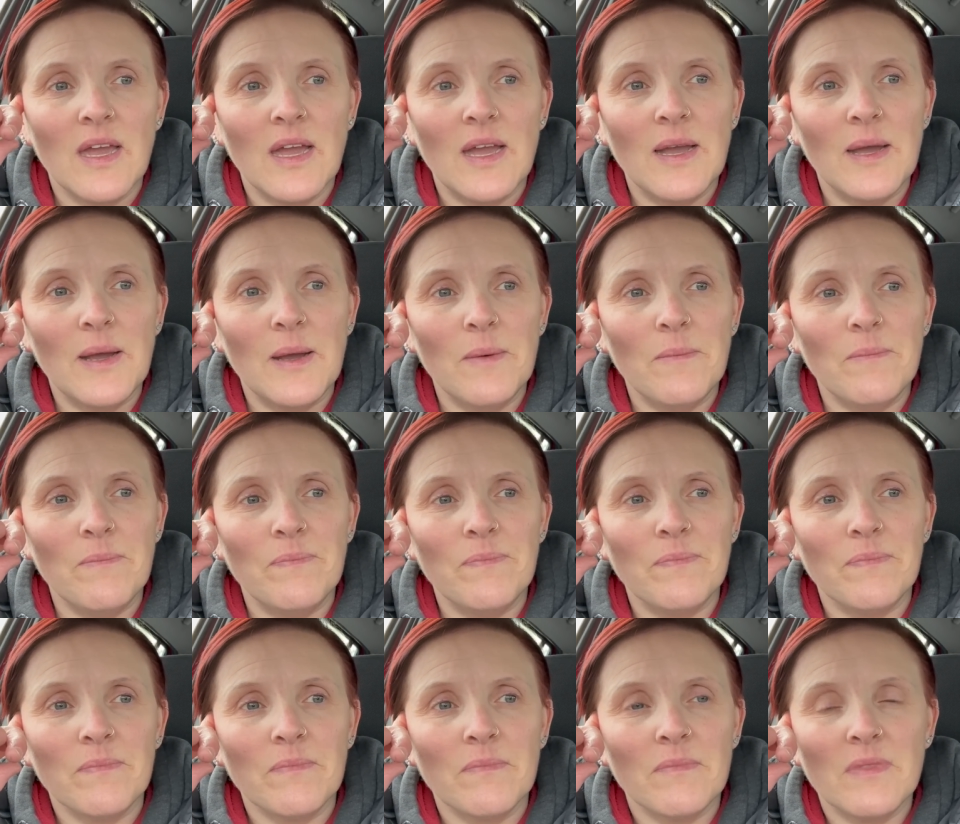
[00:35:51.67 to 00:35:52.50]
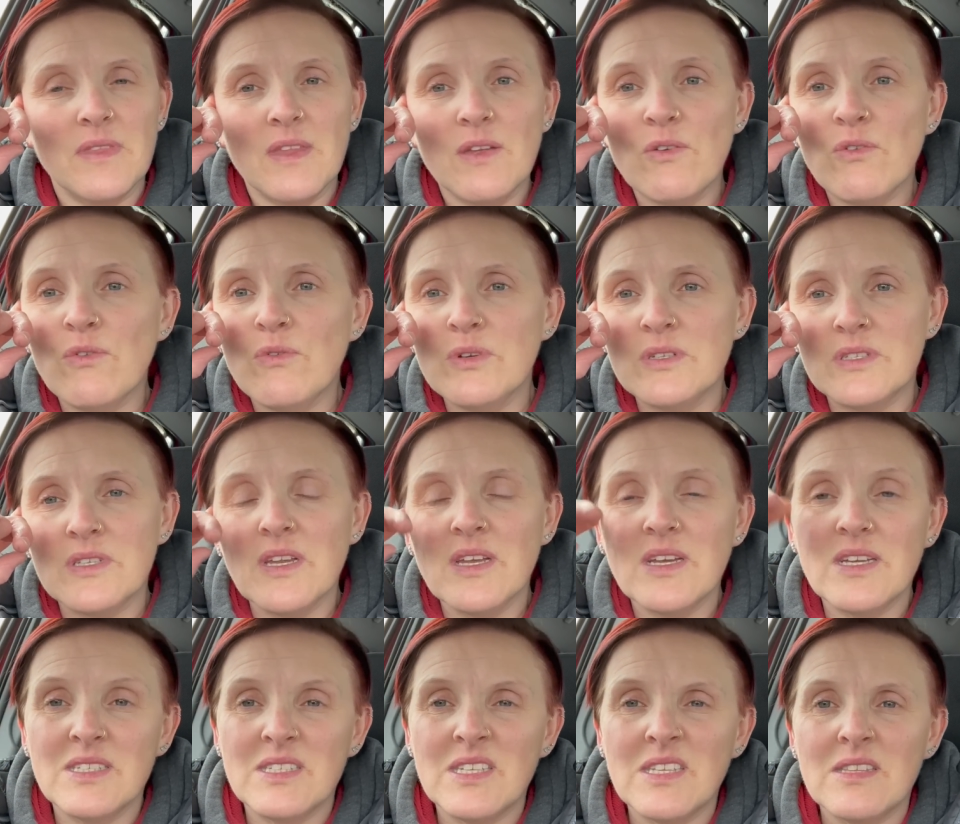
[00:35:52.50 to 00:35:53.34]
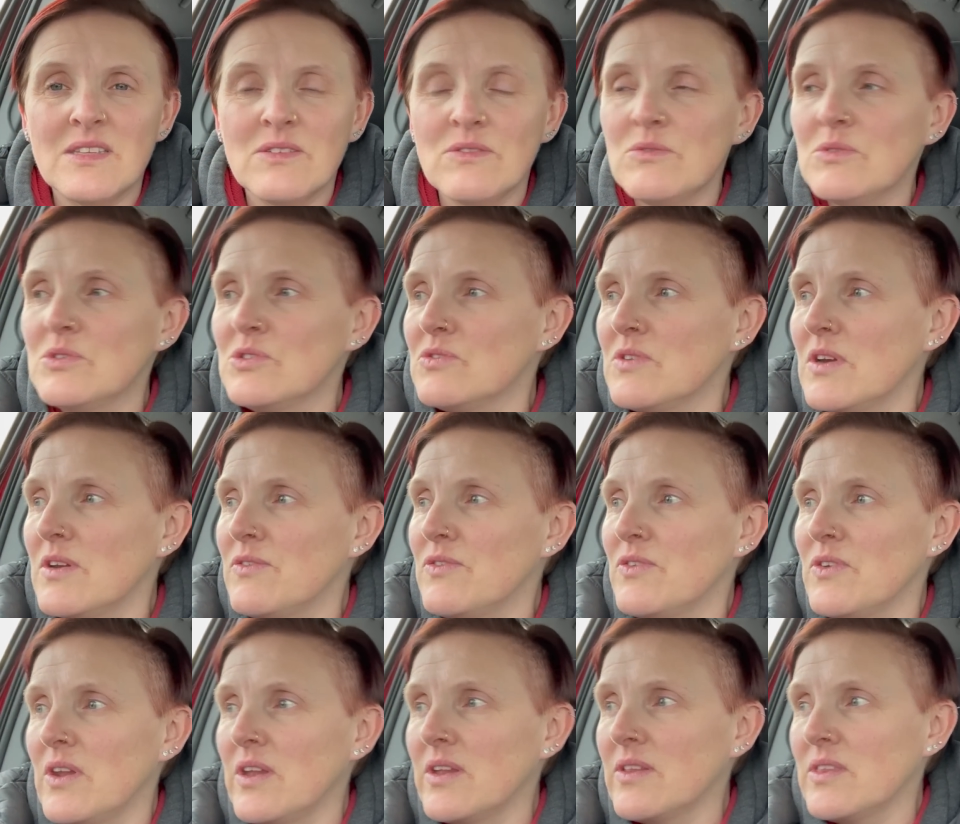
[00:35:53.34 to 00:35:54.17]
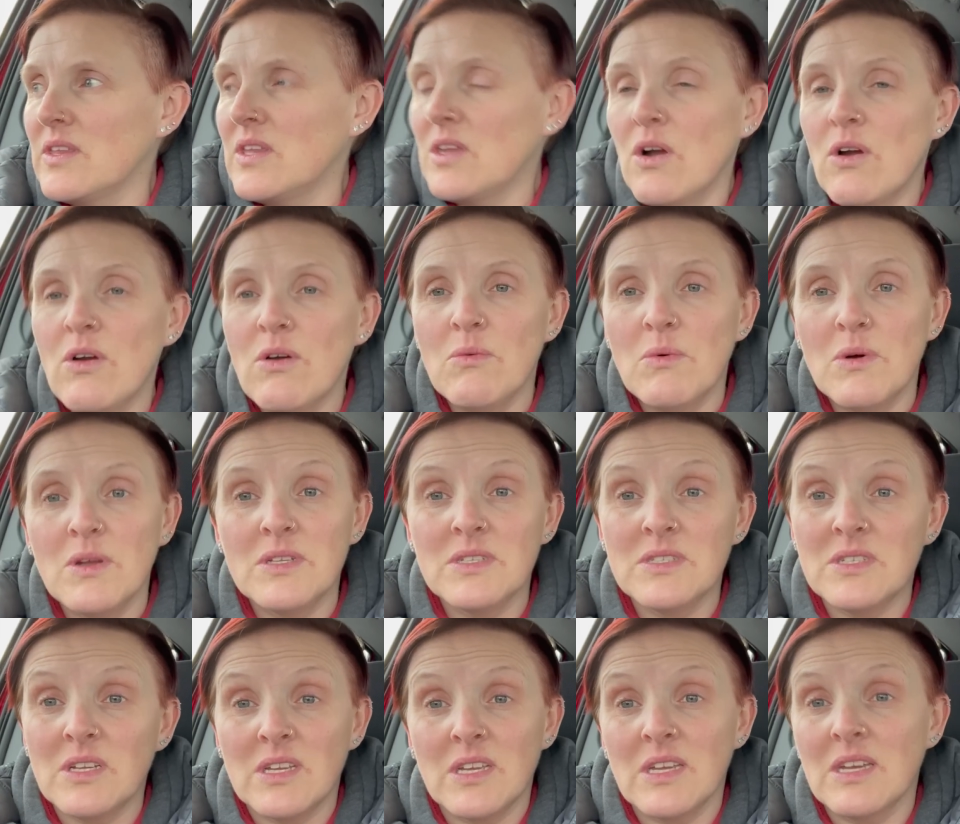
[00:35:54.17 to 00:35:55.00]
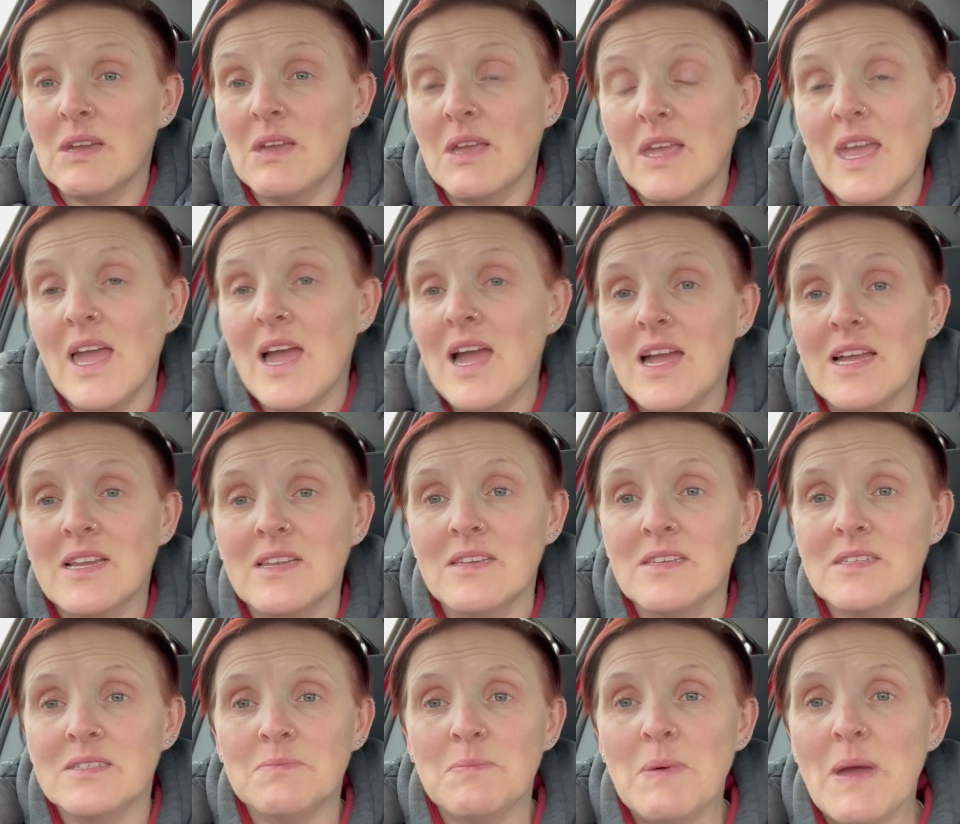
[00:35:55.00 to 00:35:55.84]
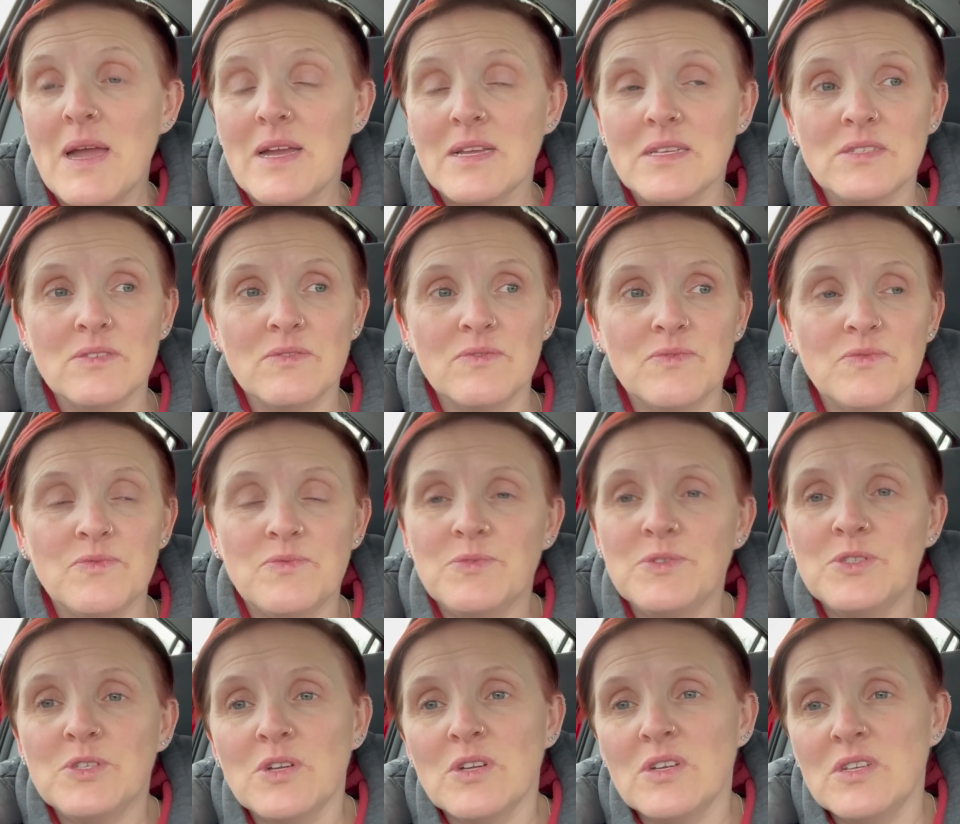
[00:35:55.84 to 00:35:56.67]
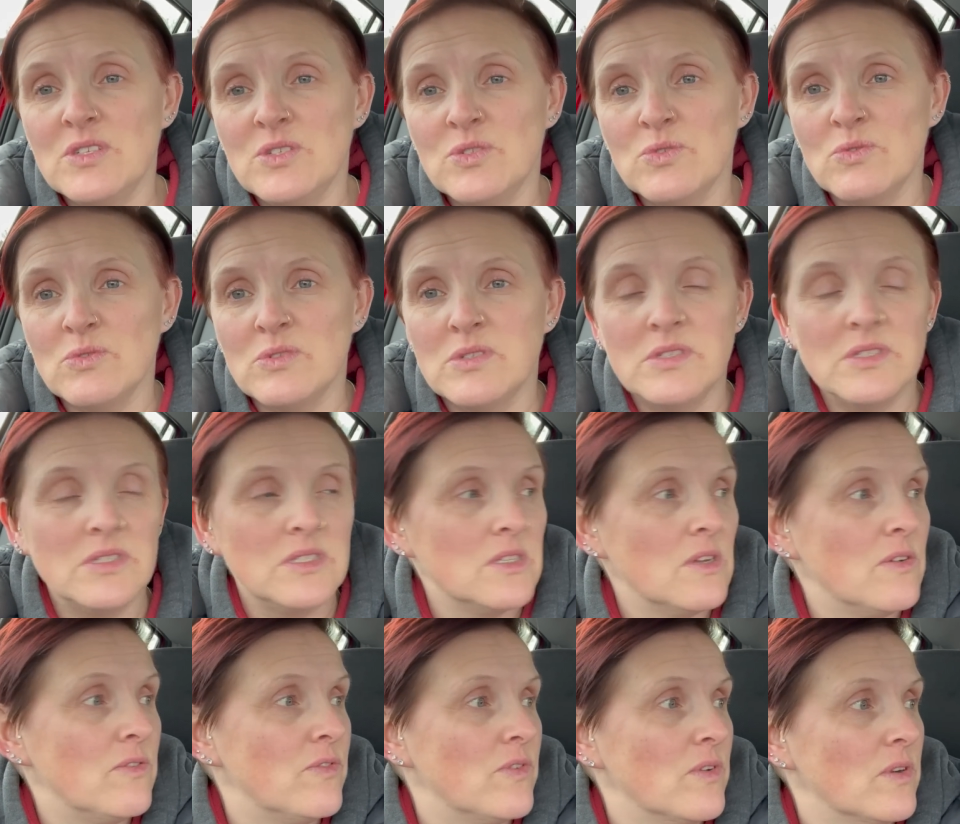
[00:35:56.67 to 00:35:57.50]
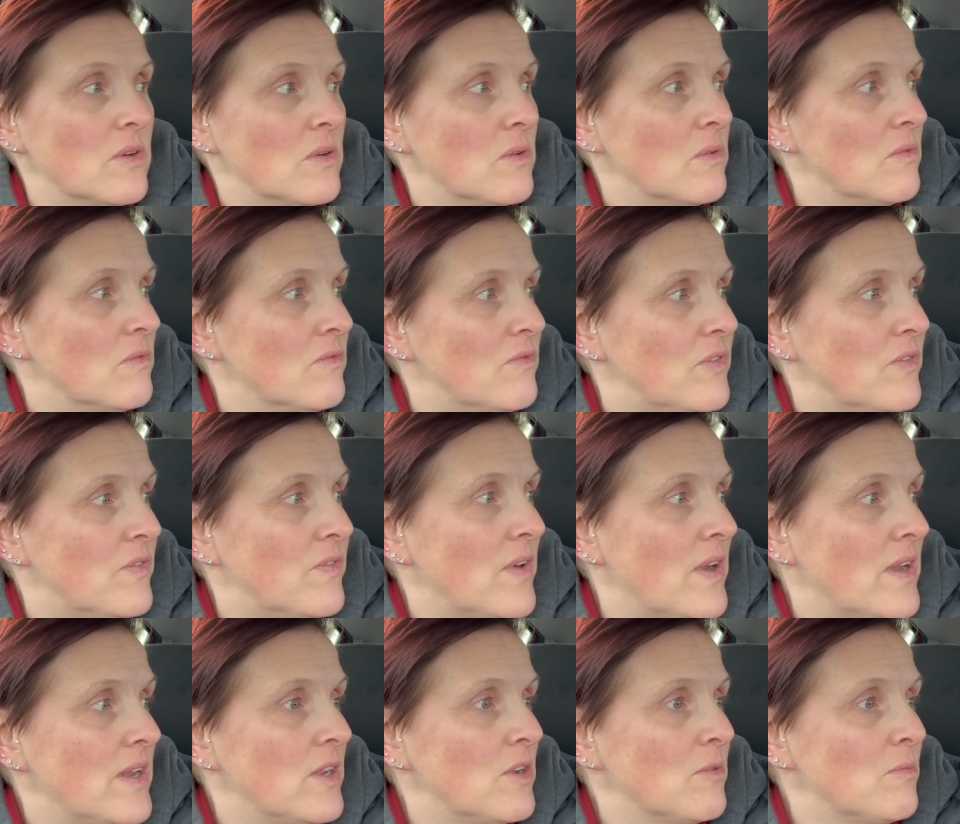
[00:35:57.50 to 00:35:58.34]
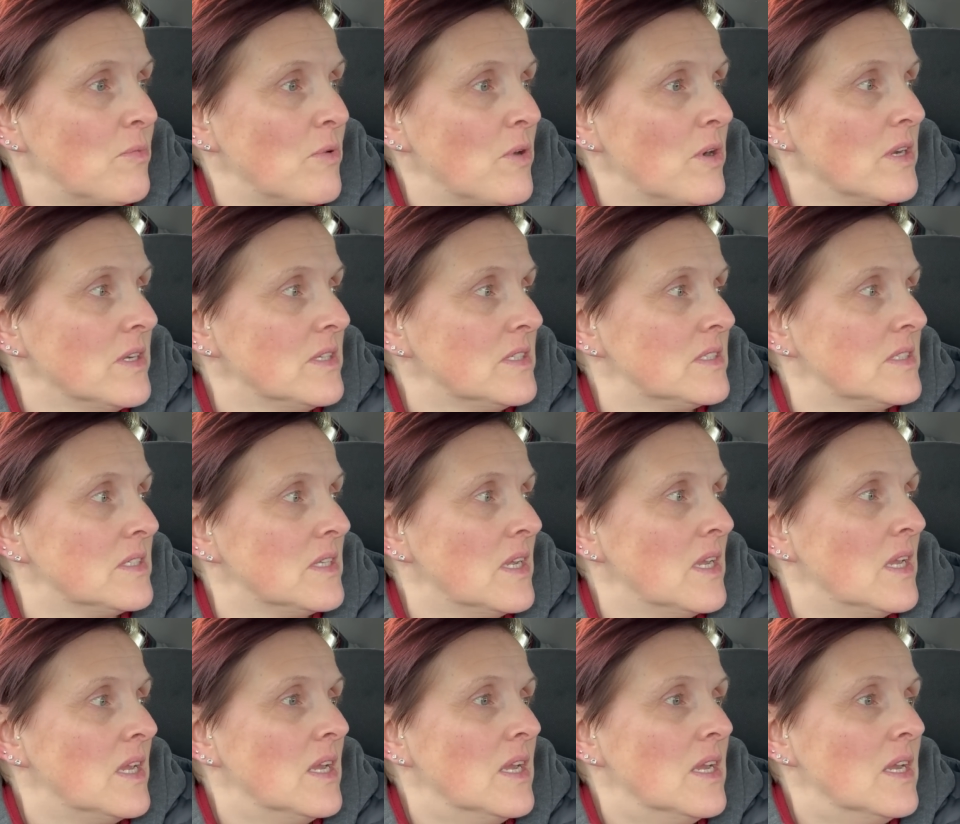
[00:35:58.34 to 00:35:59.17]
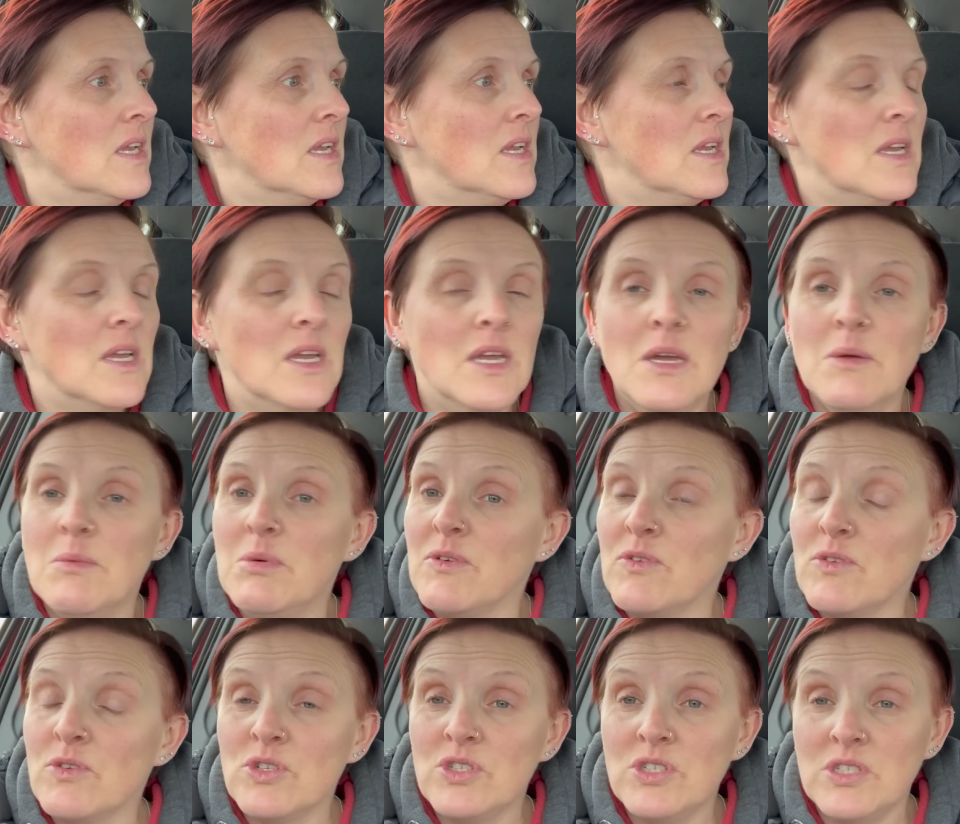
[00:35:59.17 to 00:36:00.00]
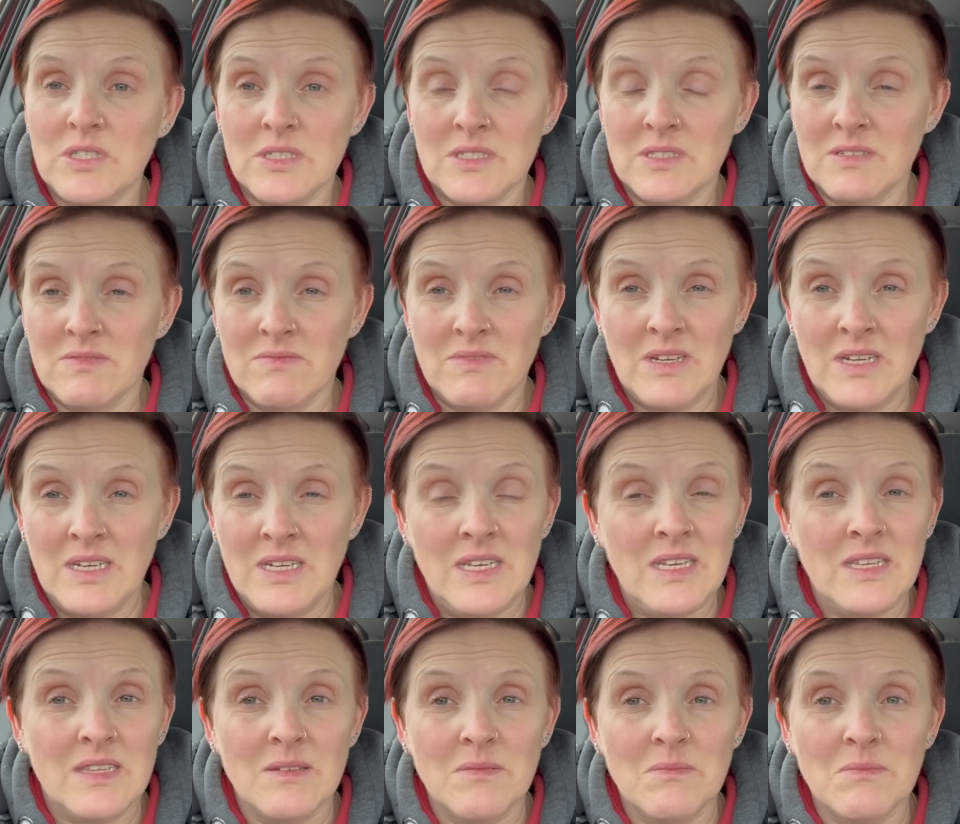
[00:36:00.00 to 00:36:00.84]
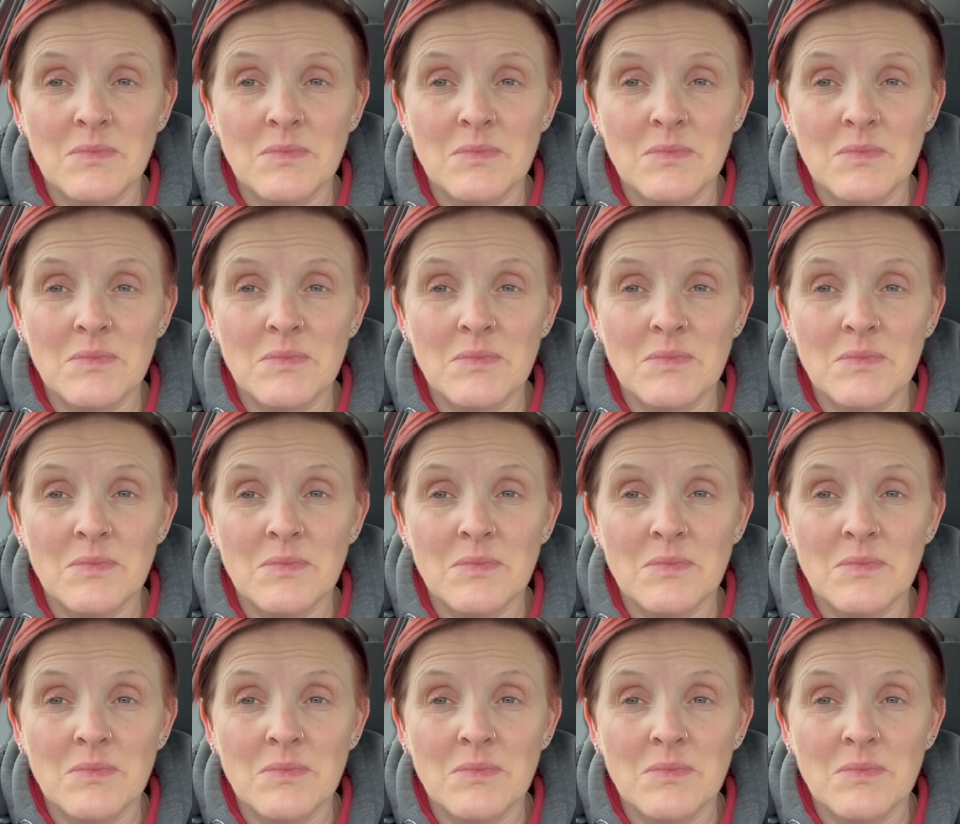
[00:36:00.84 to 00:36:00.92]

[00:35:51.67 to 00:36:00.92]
They're always, like I said, they're always all right for like the younger ones. Like I get Agnes packs of cycling shorts and stuff for fairly good price, but of course she doesn't really need them